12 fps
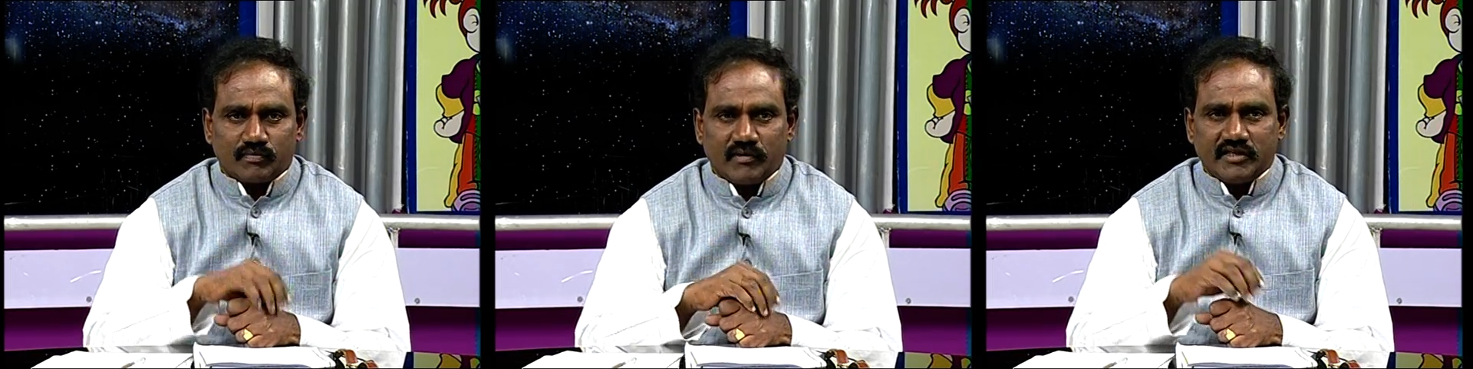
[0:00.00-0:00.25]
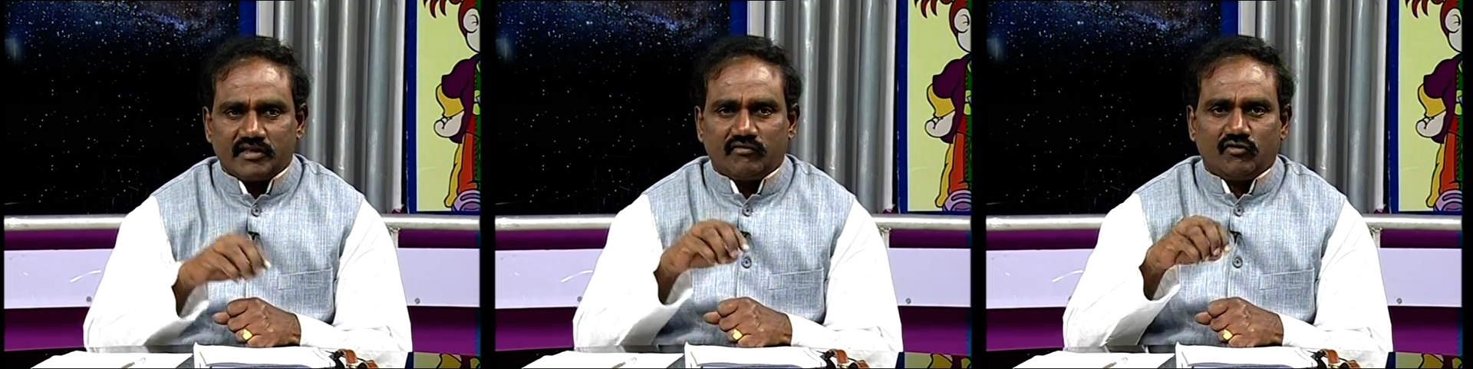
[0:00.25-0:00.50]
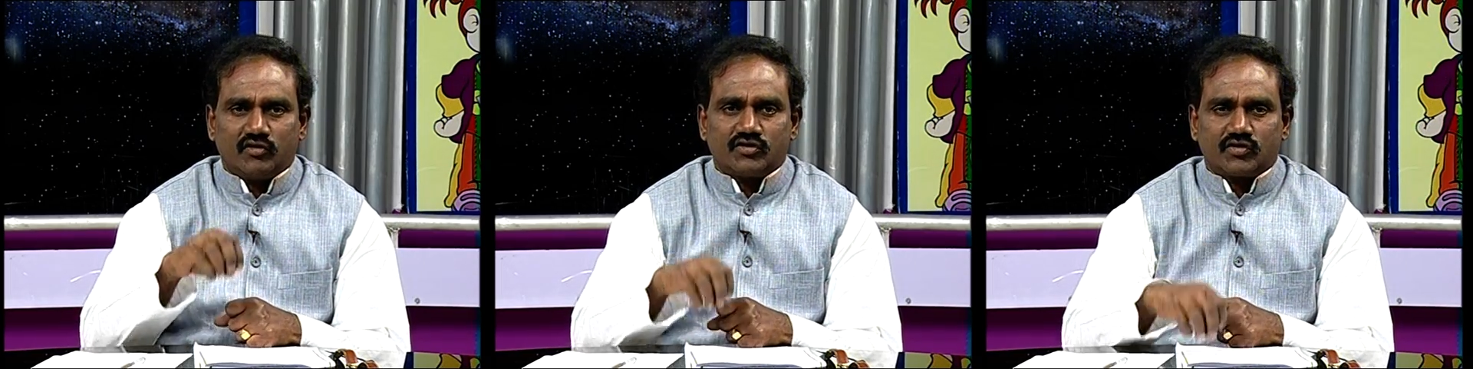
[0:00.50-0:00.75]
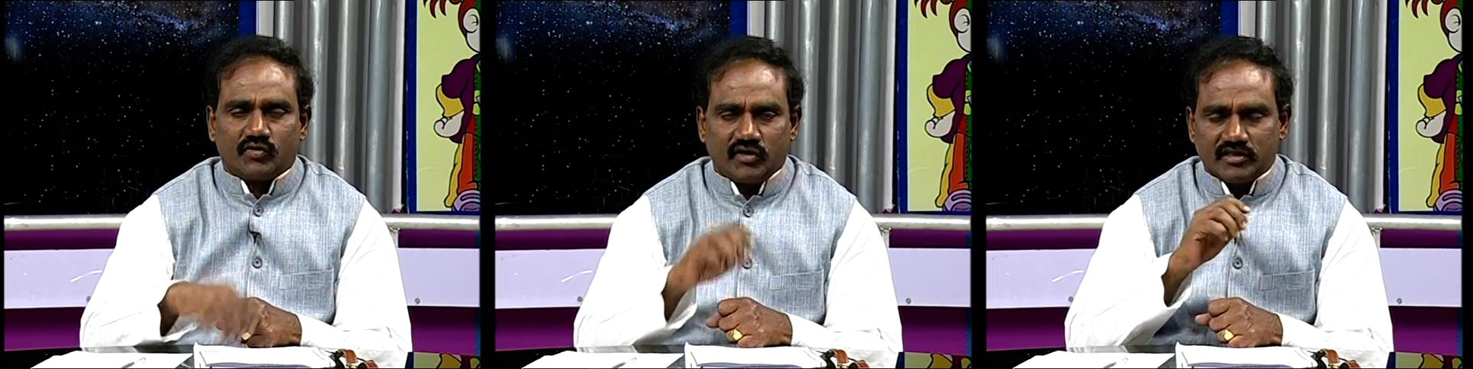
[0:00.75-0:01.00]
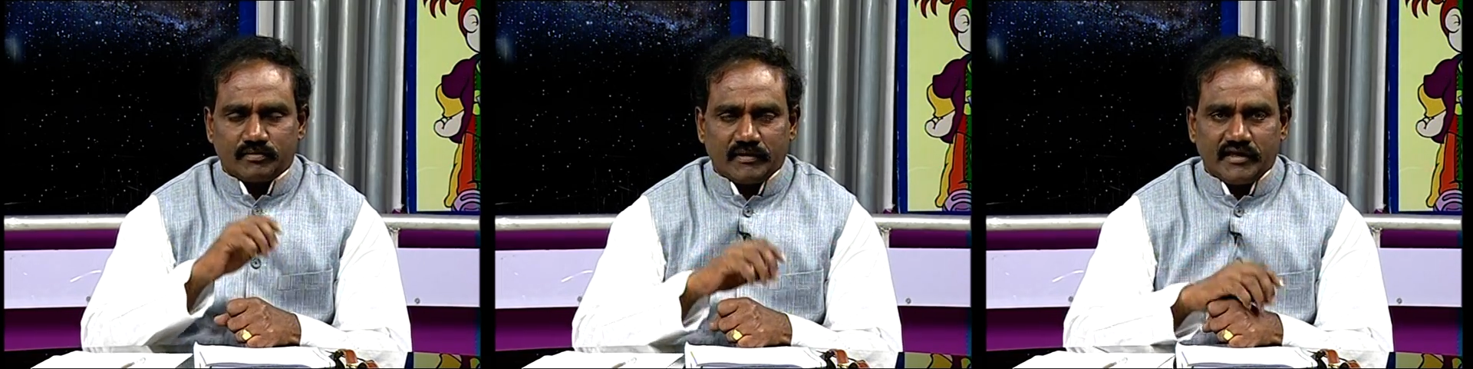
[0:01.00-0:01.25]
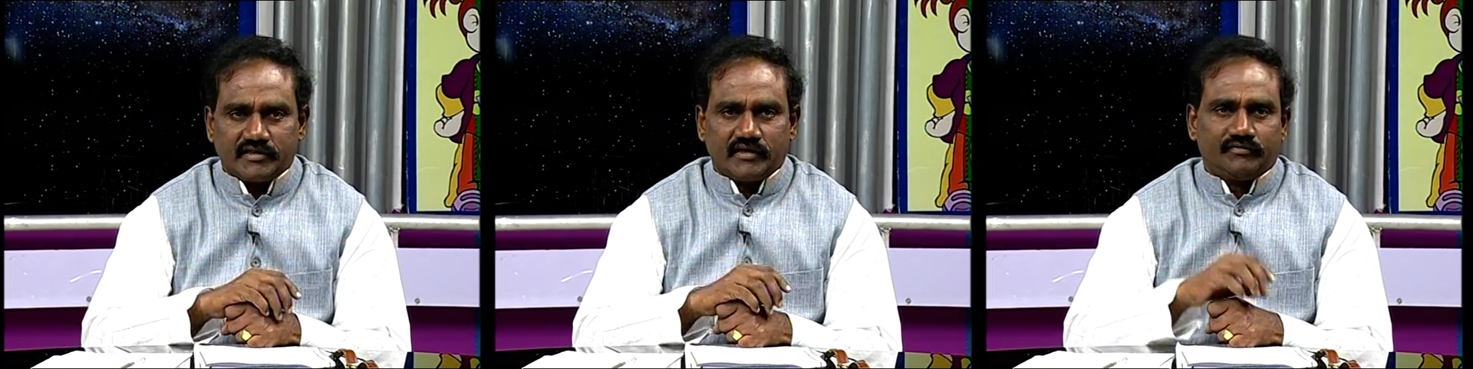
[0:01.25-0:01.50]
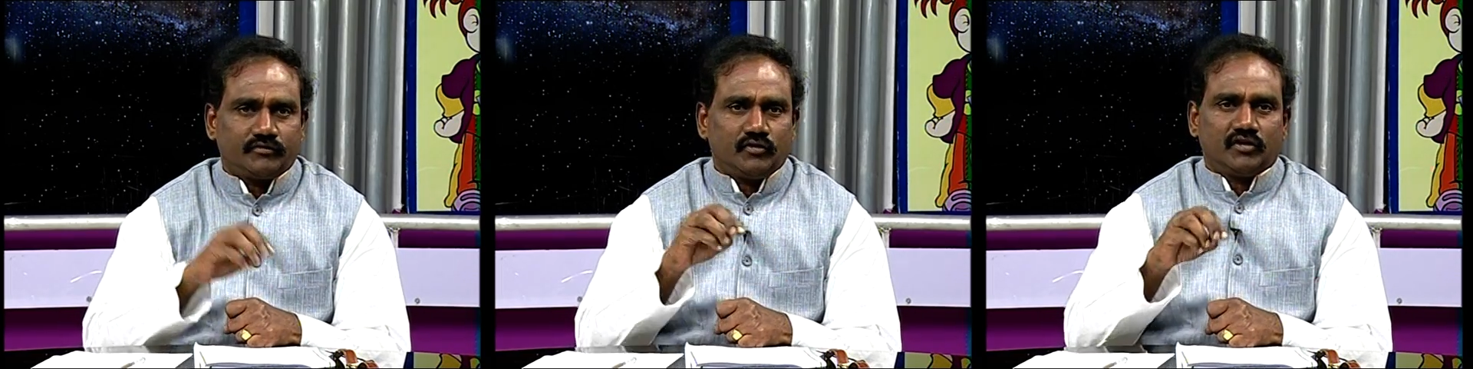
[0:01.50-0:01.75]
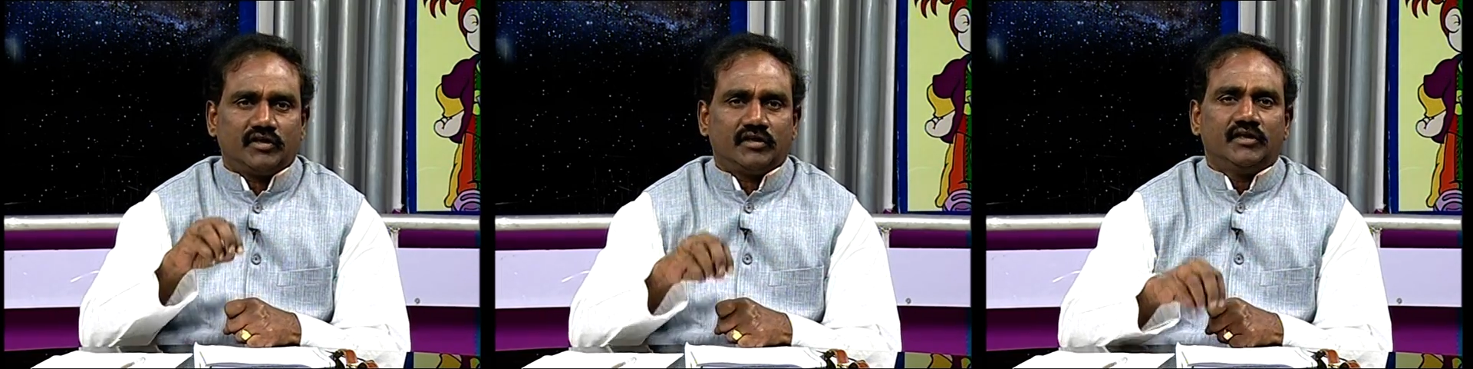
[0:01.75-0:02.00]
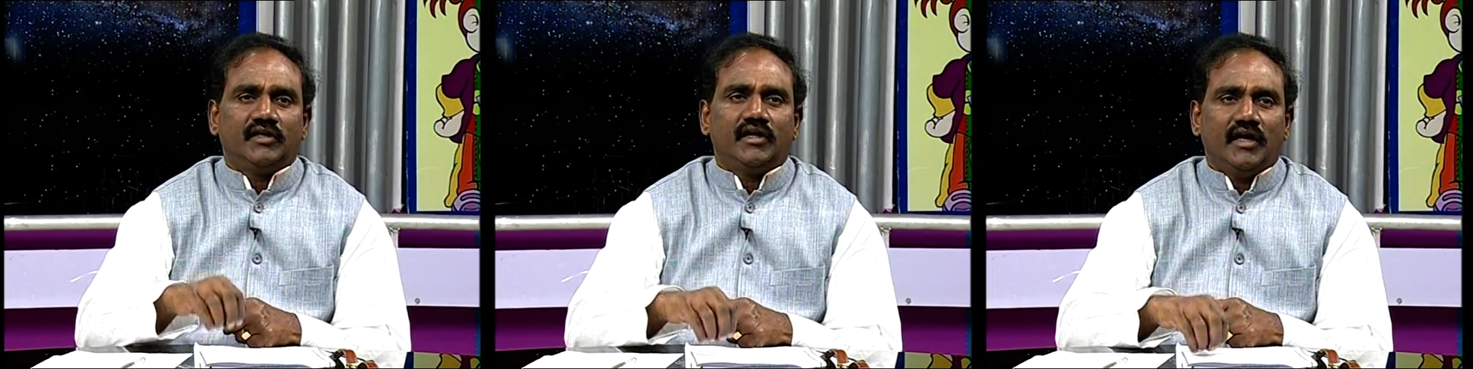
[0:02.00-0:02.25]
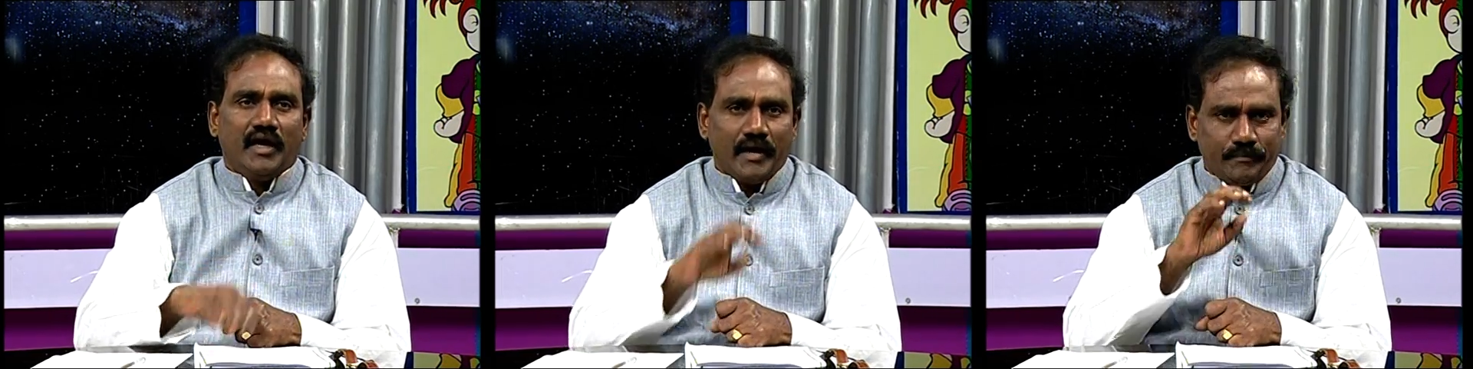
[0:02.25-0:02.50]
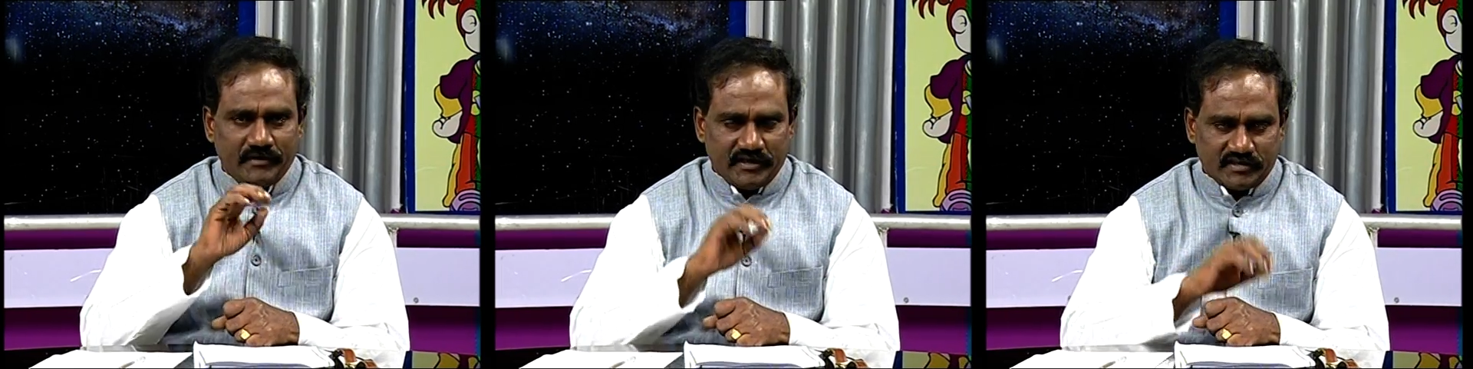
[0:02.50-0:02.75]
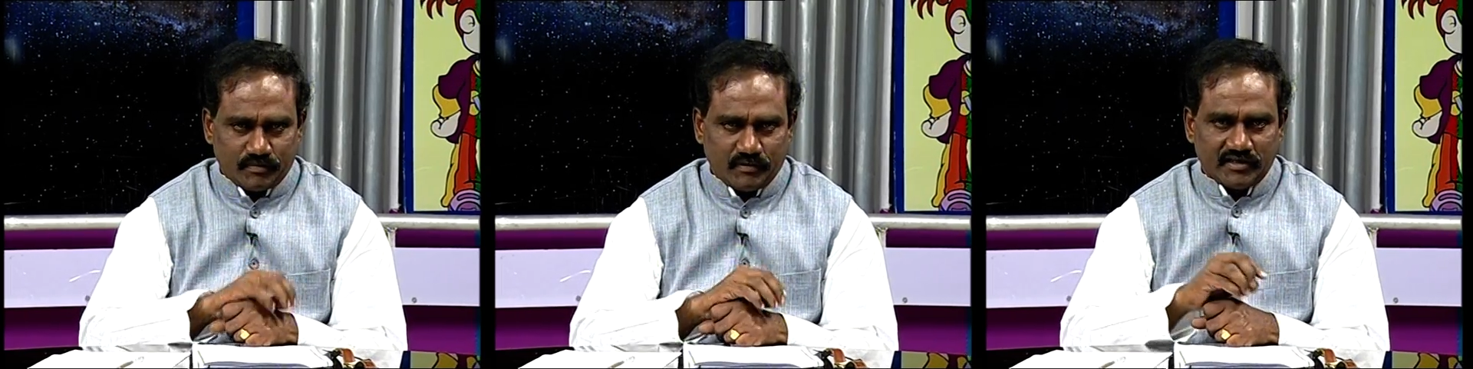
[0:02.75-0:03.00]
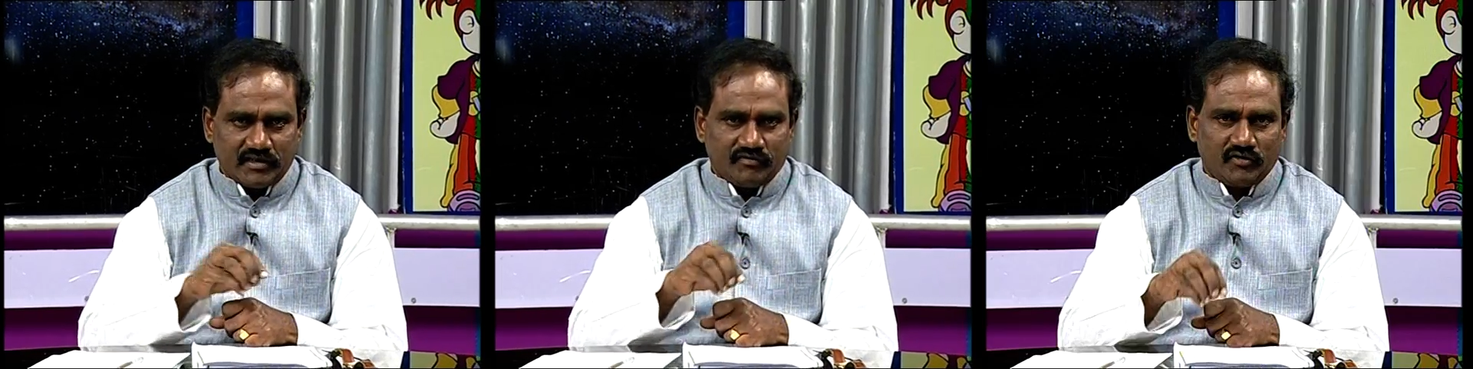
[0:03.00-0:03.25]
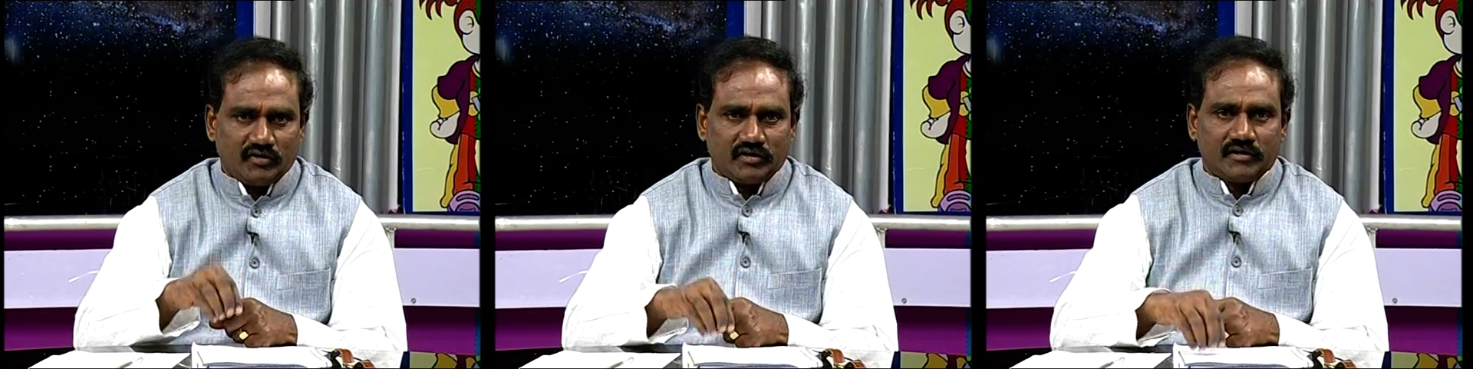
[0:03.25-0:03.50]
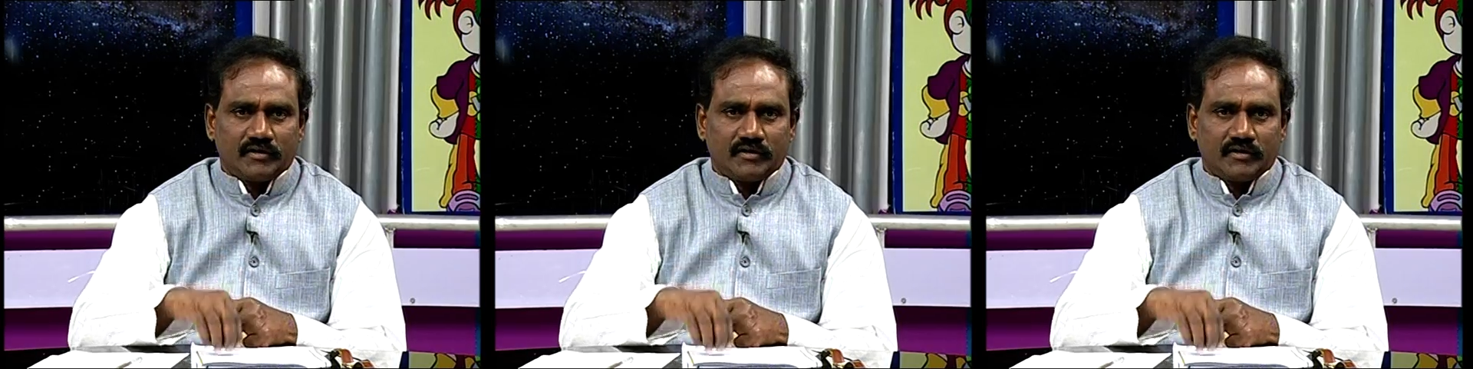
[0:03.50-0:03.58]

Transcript: place of good students, place of good ambience, place of good